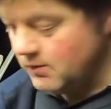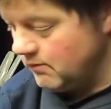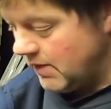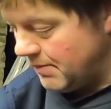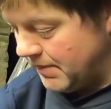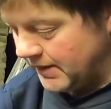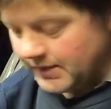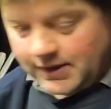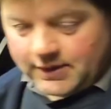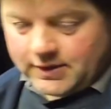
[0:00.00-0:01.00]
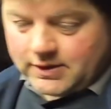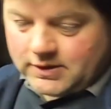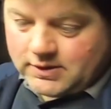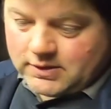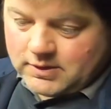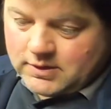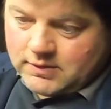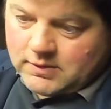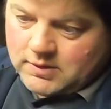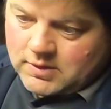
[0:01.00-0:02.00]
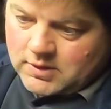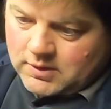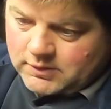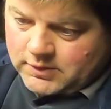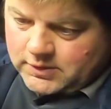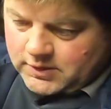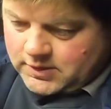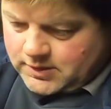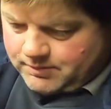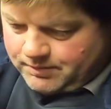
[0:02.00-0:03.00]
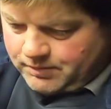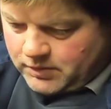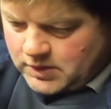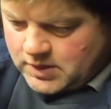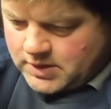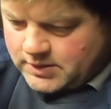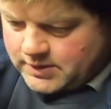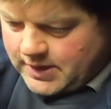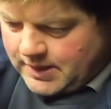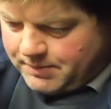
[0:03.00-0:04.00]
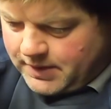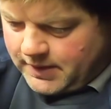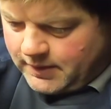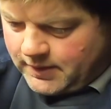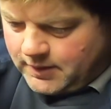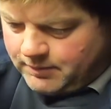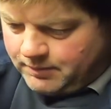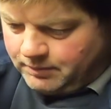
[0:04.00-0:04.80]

ram back together. Just gonna tap in the